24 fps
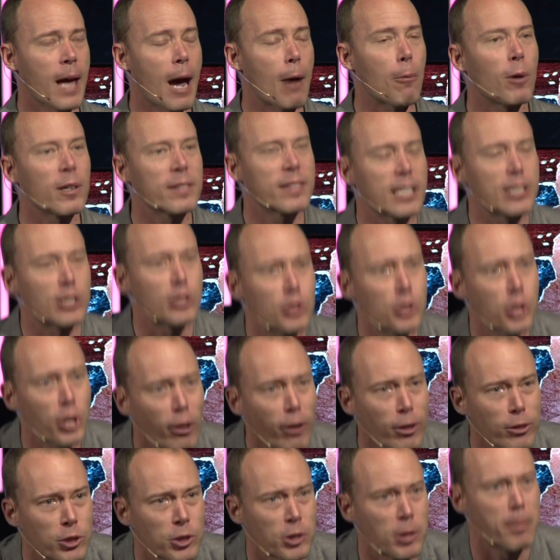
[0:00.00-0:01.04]
I want this
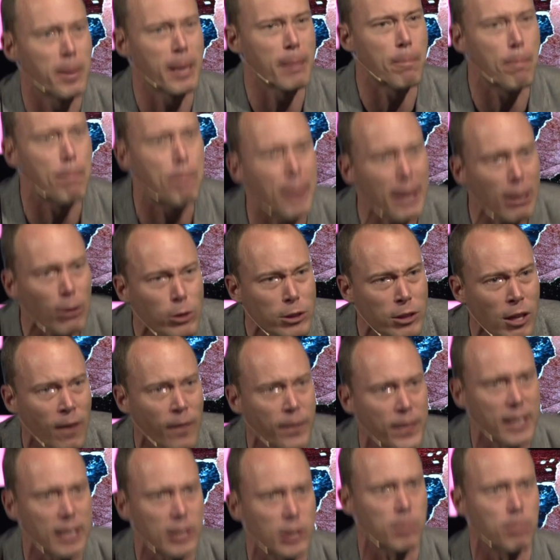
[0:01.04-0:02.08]
church to be built
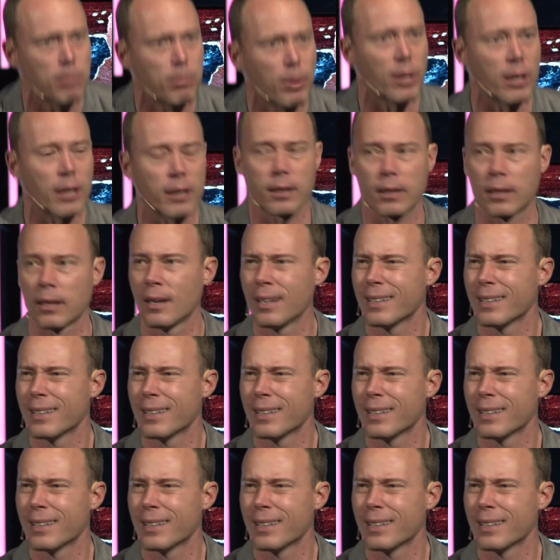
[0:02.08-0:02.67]
on this book,